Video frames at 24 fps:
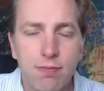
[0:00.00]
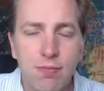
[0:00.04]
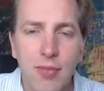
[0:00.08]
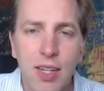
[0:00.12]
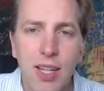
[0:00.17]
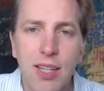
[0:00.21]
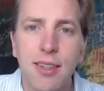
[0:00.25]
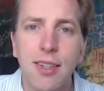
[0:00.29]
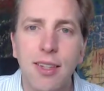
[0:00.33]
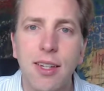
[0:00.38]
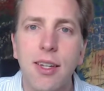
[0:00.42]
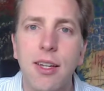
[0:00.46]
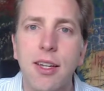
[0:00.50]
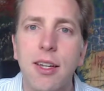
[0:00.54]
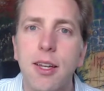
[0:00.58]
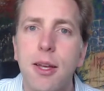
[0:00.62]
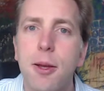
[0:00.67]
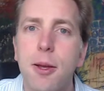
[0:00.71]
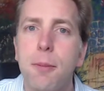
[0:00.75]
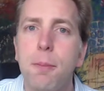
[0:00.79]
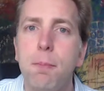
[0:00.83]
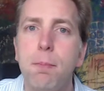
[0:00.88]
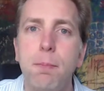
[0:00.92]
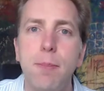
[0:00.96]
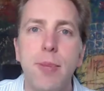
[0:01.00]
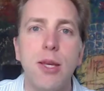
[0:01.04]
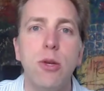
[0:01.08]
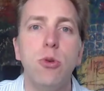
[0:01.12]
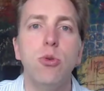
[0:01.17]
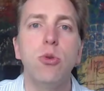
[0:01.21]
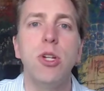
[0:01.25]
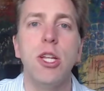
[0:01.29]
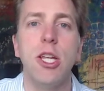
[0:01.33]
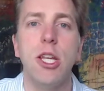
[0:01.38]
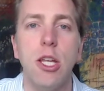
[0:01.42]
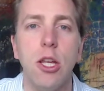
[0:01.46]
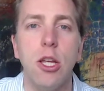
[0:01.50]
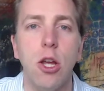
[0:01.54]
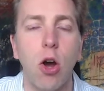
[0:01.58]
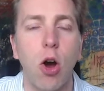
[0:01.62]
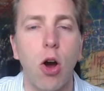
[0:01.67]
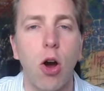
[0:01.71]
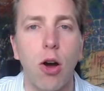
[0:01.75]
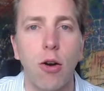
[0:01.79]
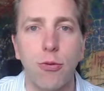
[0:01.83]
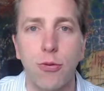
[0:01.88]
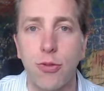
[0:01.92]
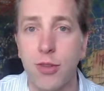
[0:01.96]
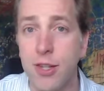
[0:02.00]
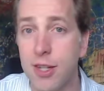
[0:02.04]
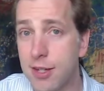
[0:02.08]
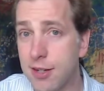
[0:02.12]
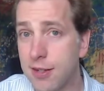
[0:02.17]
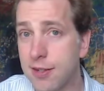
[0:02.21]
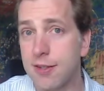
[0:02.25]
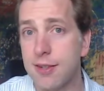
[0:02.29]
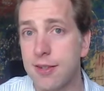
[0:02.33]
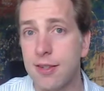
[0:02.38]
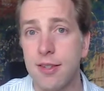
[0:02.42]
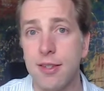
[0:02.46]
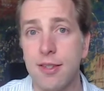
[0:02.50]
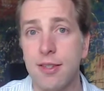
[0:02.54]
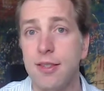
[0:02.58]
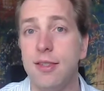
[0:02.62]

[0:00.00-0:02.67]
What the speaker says: the beauty of this